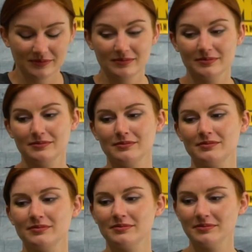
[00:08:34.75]

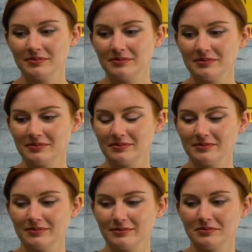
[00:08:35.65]

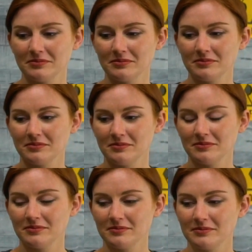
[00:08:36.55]

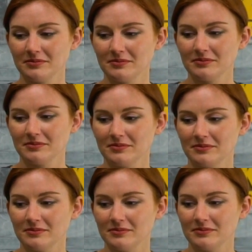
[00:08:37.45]

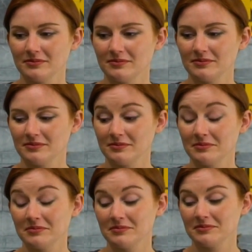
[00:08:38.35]

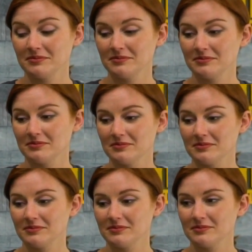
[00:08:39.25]

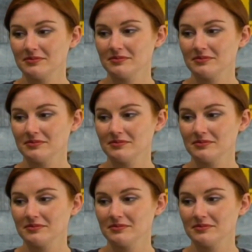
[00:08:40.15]
No words are spoken by the person on screen.